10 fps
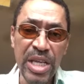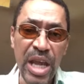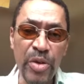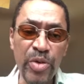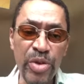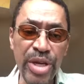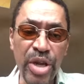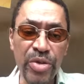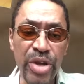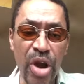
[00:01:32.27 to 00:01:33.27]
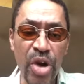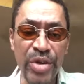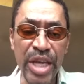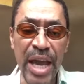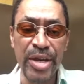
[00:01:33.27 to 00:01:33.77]
Now, we really don't
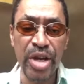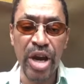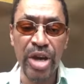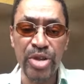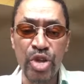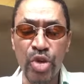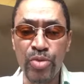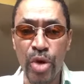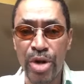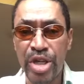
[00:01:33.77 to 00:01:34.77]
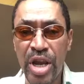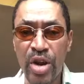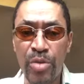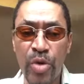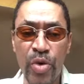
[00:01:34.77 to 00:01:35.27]
know. He had 2 more
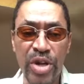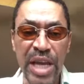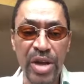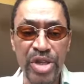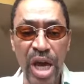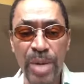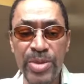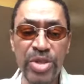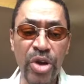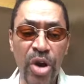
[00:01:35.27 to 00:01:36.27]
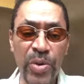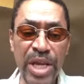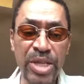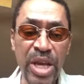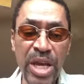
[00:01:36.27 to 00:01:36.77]
terrible workout times, as
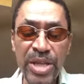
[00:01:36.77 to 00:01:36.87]
always.